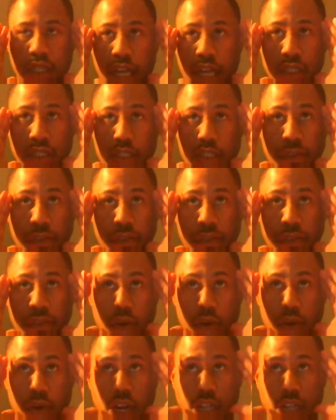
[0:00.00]
a lot of stuff going
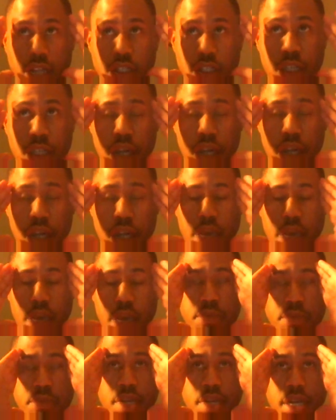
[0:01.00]
on. I just kind of like
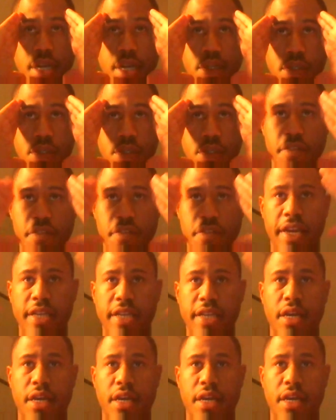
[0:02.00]
put the blinders on and
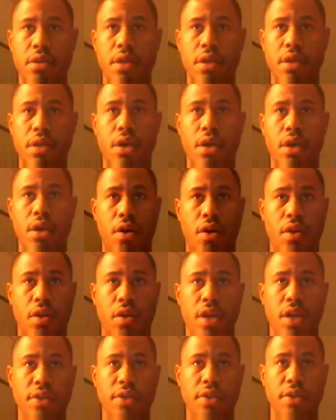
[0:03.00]
phase out all
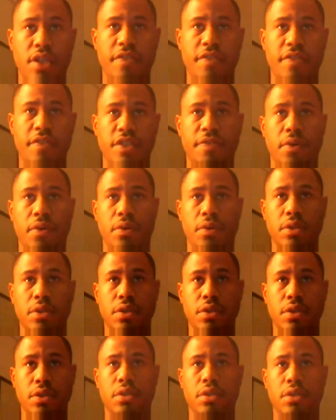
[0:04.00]
the other stuff and just
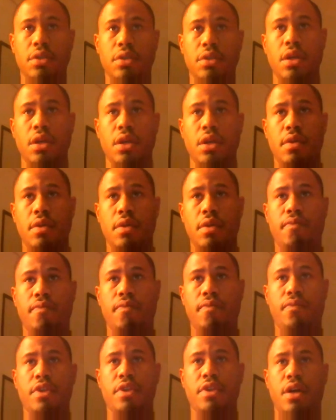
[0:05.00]
focus on.
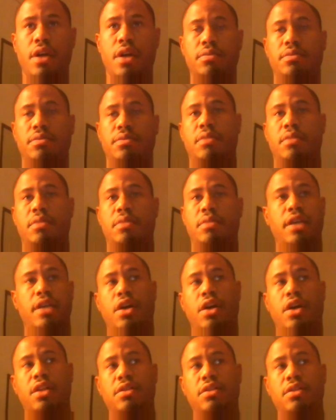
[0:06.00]
Somebody
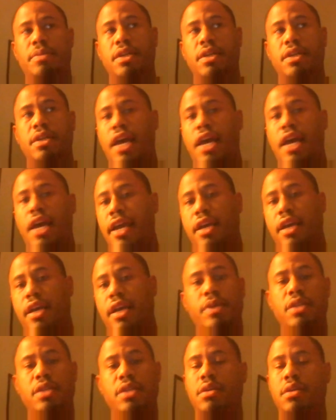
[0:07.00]
calls me, hey,
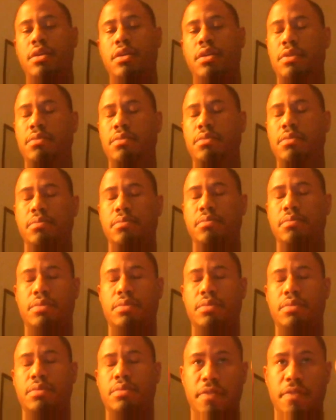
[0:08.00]
can we? Nope. I'm
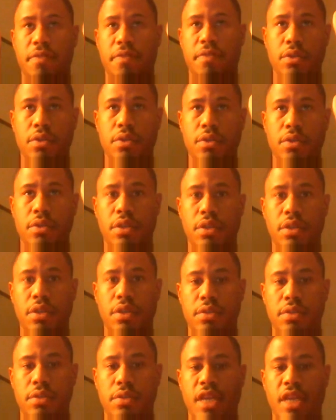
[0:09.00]
staying focused on this.